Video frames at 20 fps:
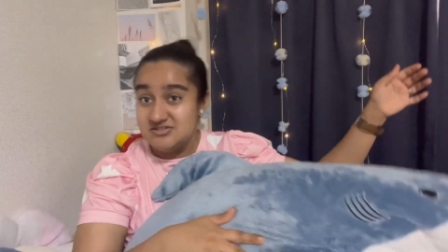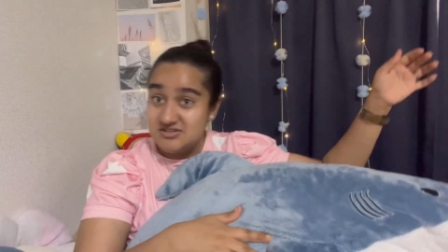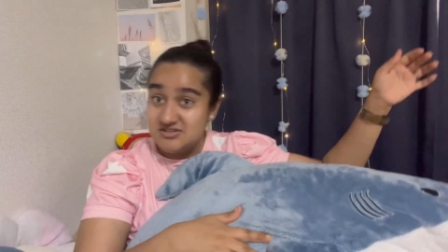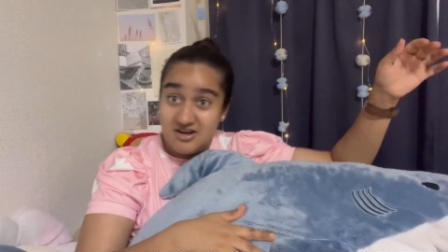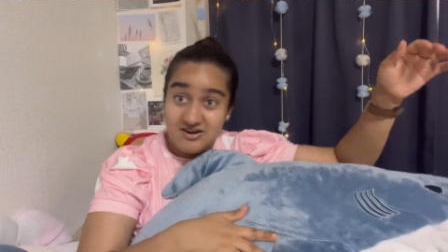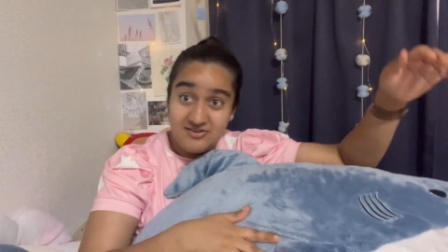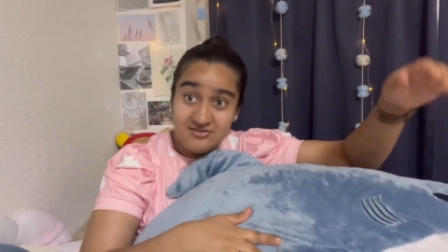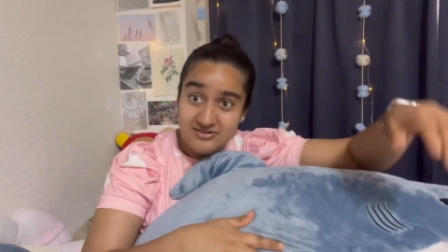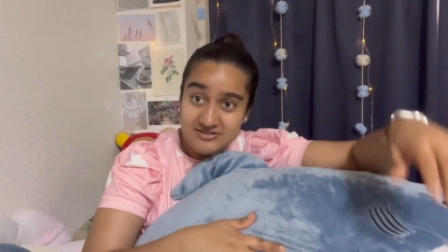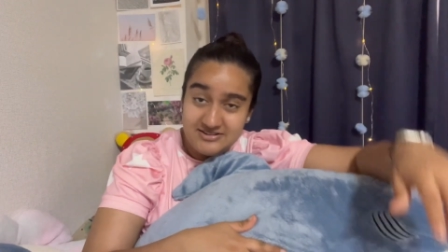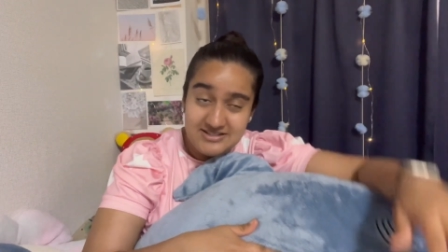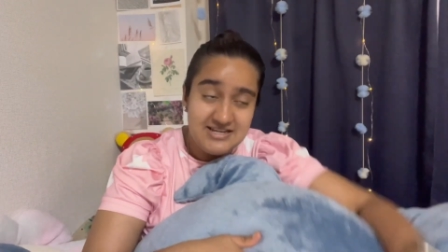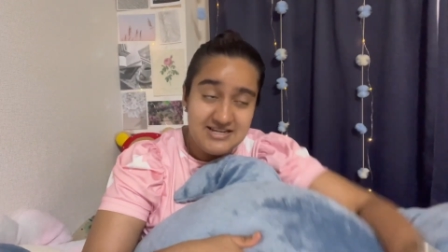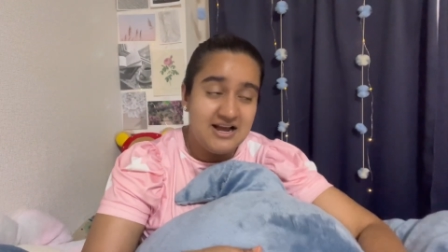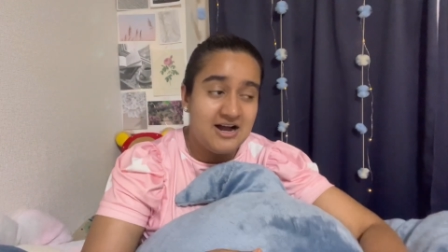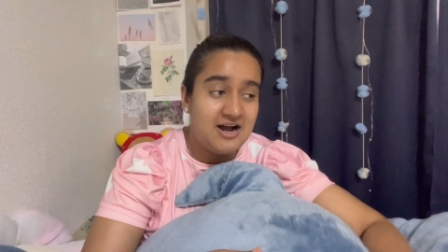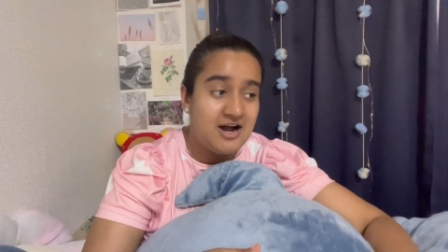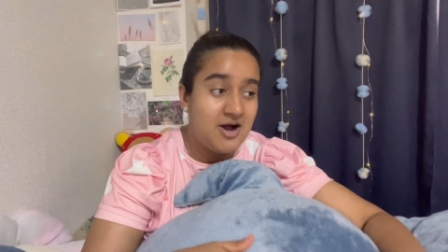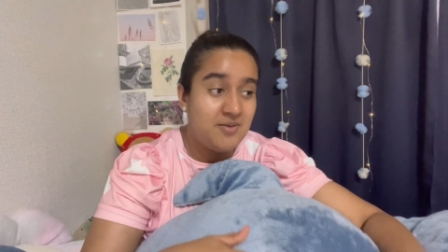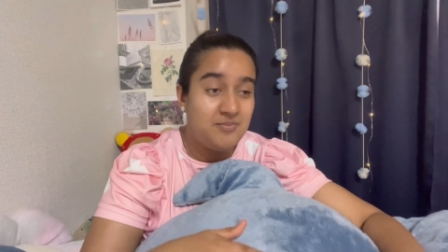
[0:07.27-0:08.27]
Not really,
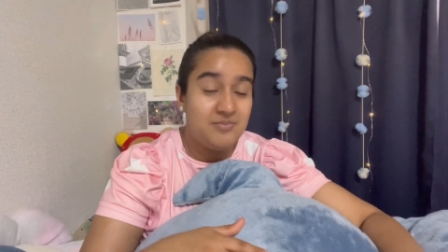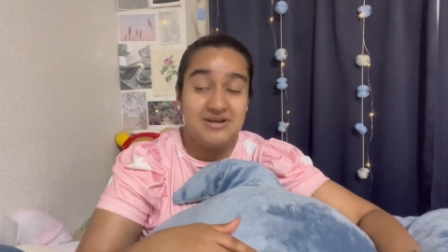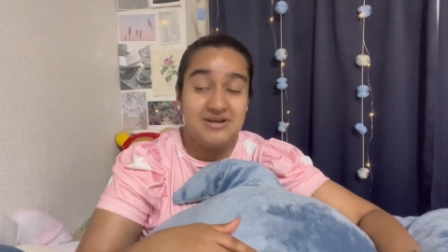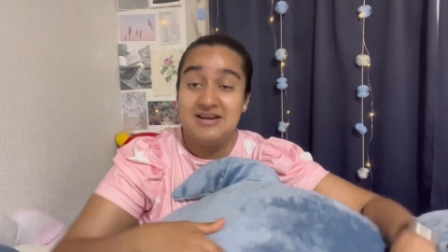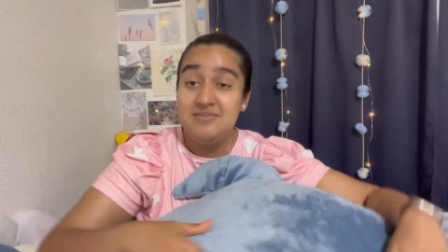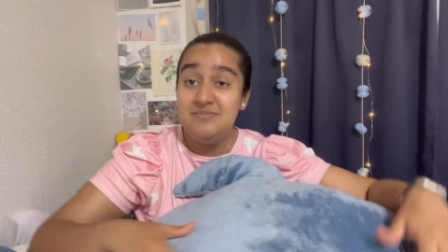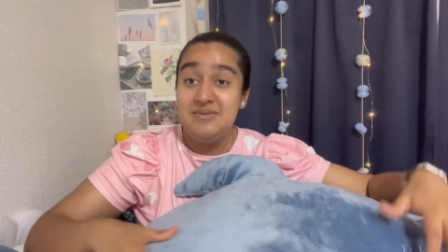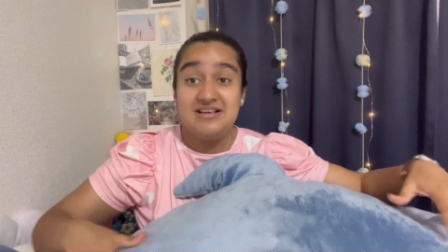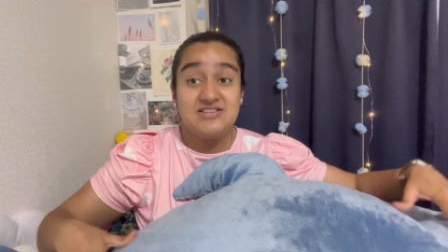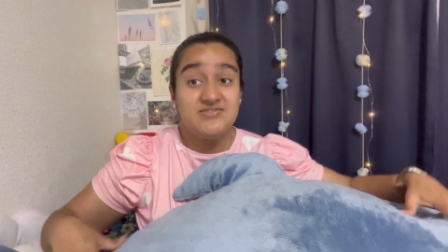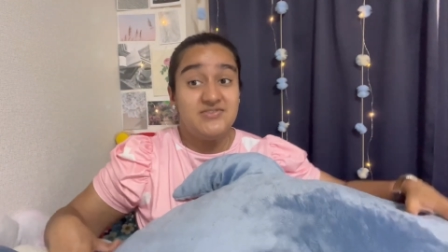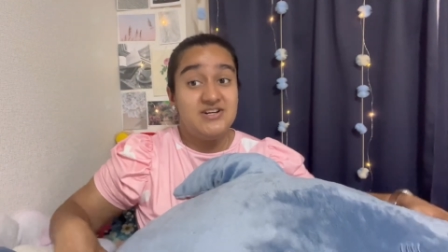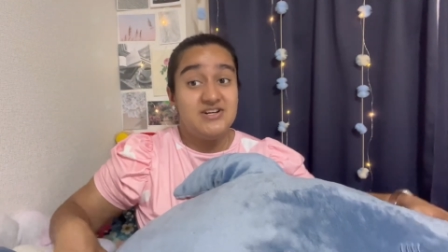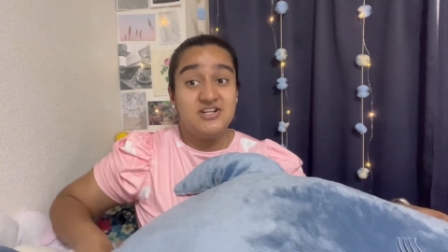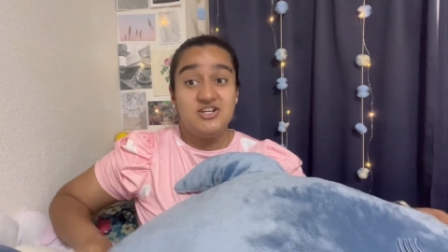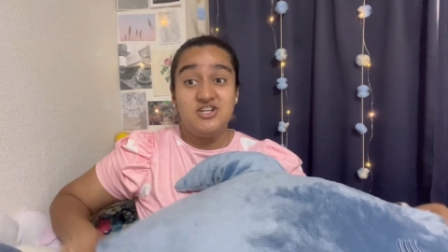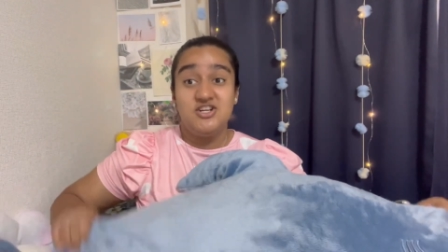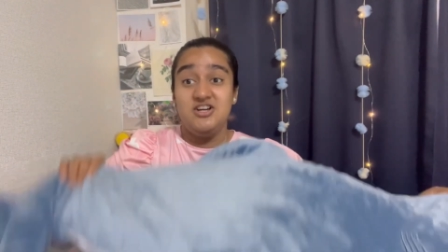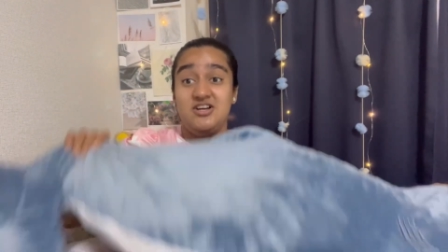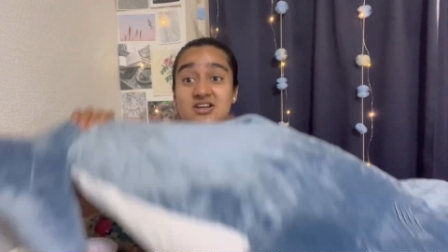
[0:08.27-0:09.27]
um, but it makes for a
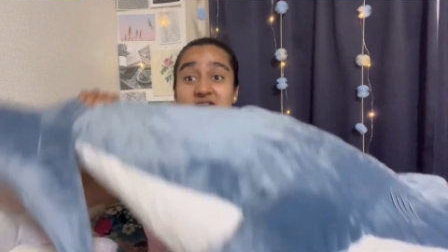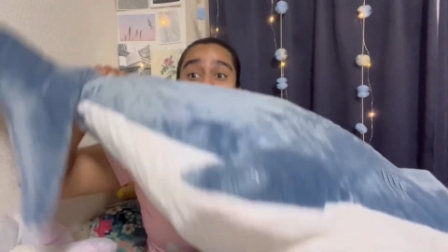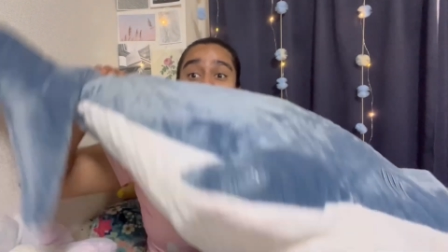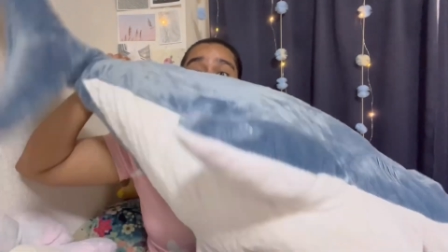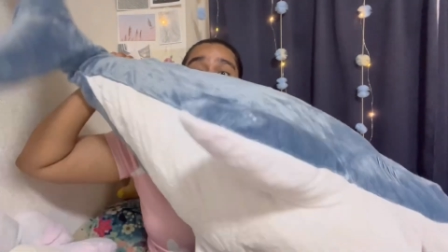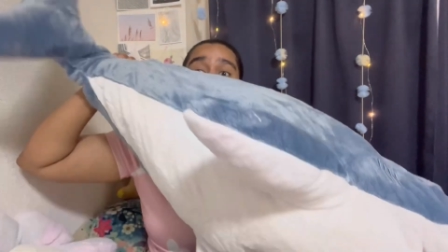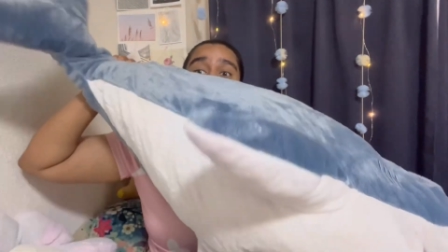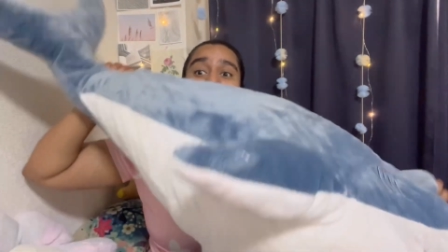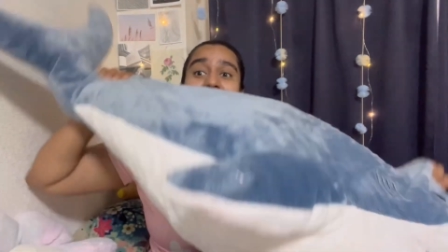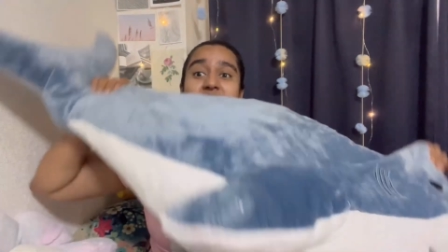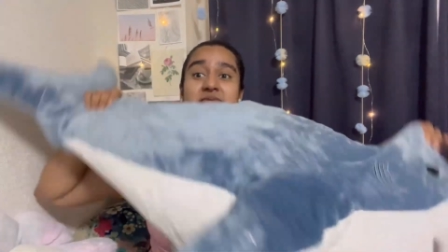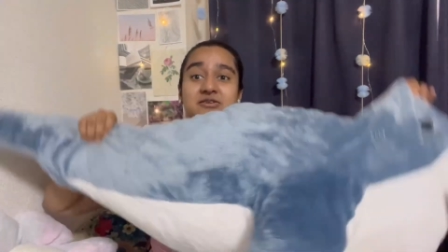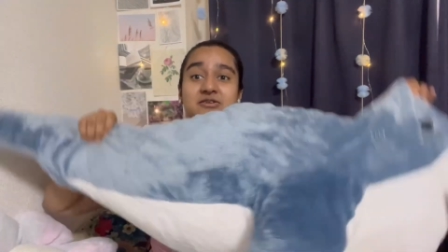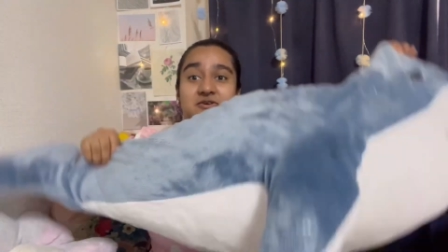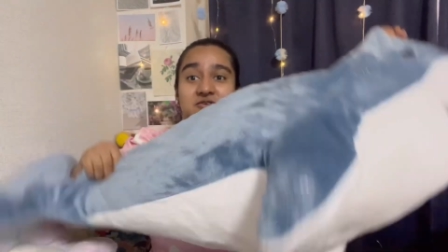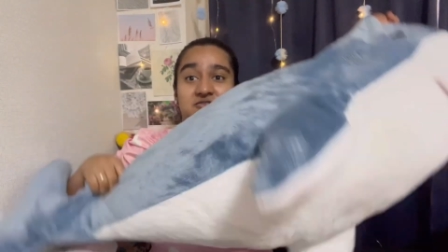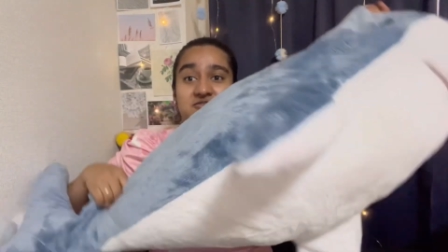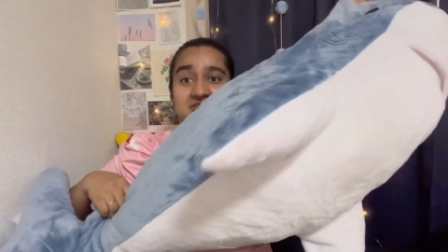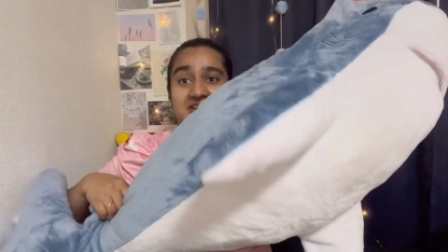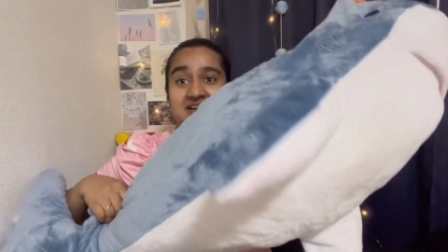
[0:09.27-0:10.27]
good body pillow,
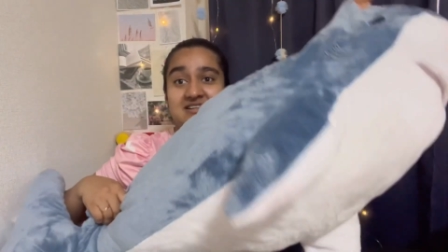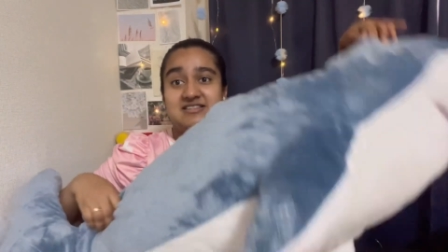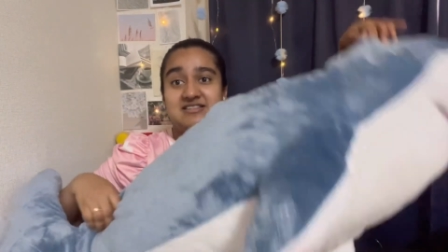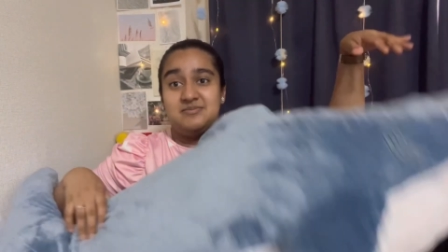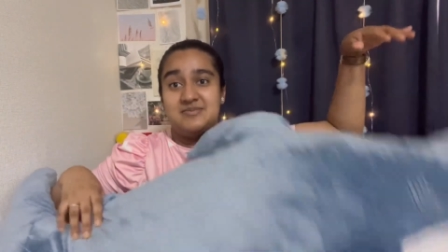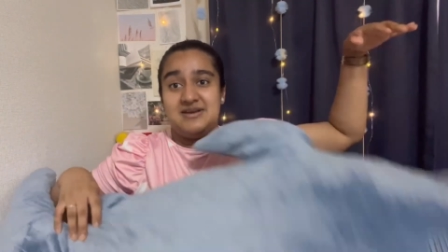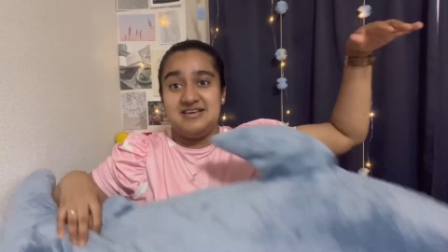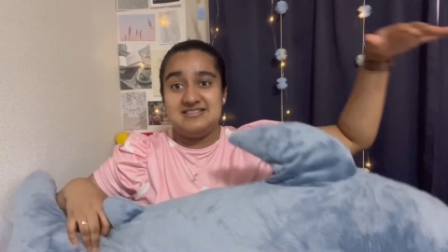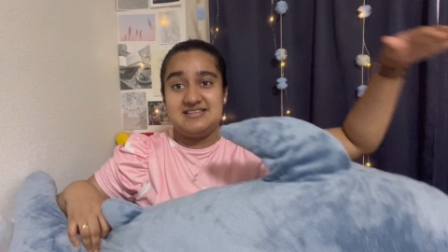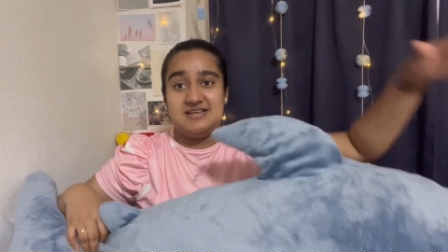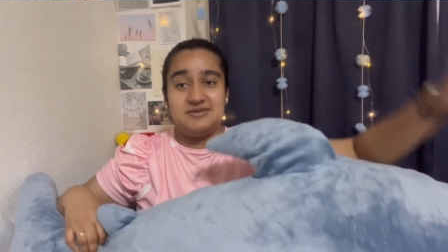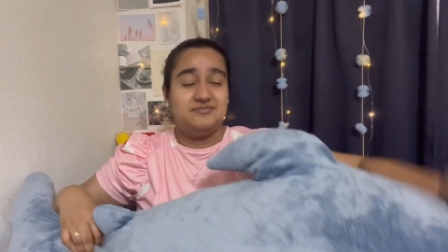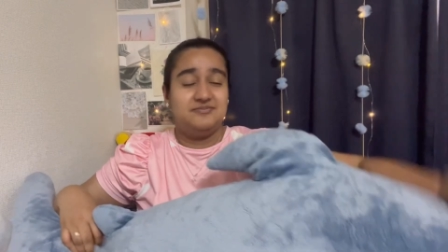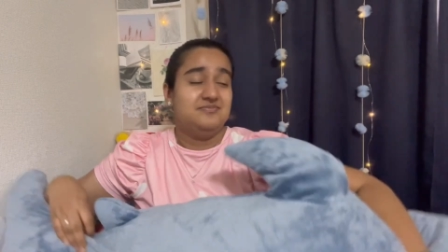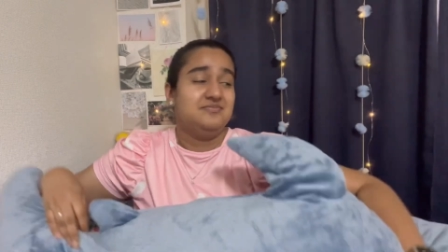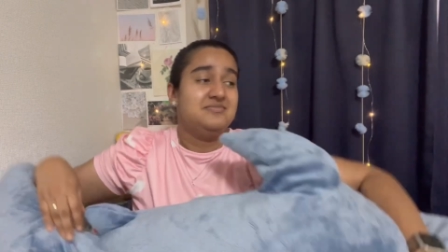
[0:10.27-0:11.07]
so that's amazing.